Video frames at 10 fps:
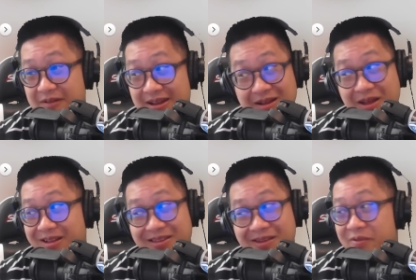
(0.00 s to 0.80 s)
I, I
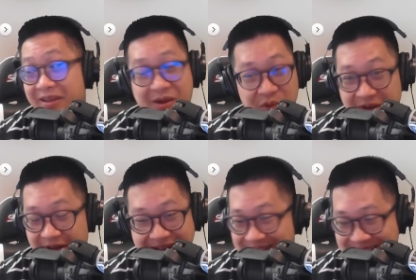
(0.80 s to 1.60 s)
didn't think I win
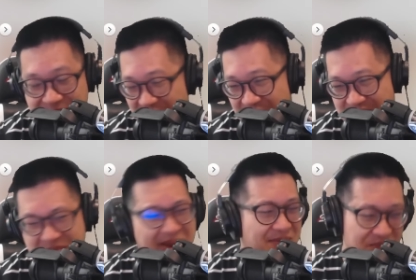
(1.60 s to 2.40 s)
against any Mews. I
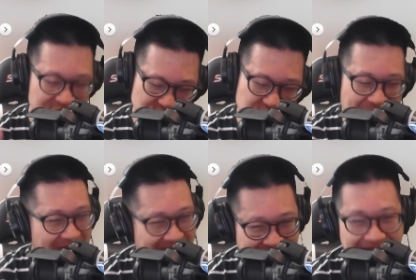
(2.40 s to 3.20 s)
might have to put Drape
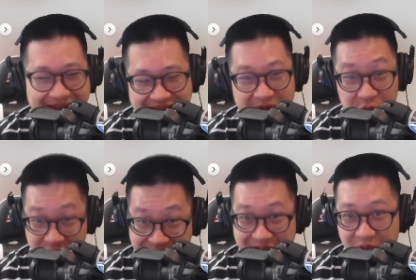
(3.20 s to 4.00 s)
in if I
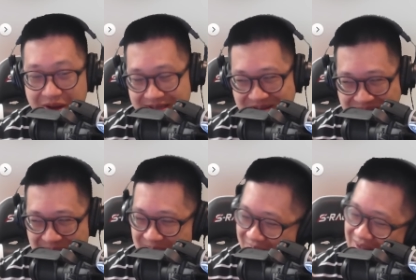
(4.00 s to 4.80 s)
really want to do
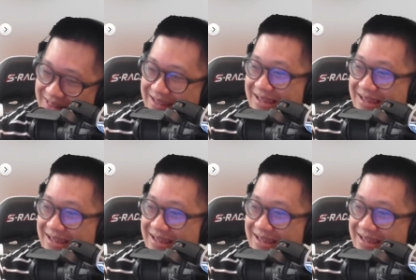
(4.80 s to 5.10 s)
that. But